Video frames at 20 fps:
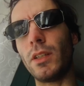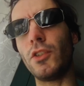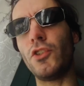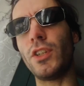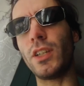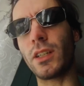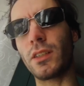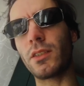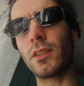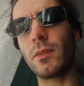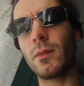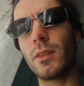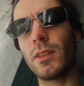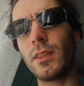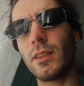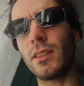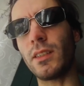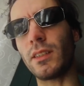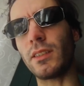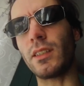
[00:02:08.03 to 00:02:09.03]
my GX
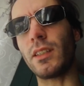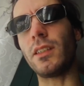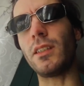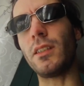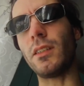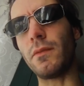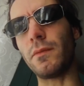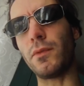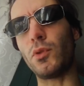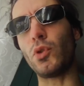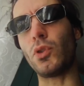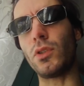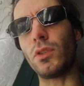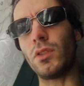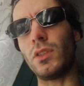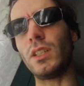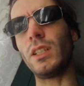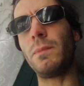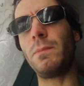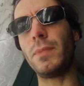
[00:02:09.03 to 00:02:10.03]

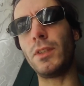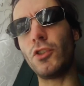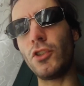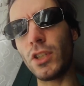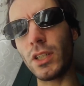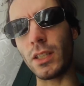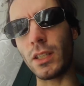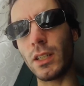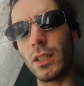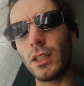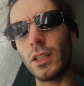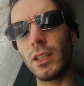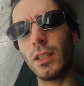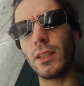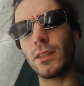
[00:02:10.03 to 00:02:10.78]
640, APG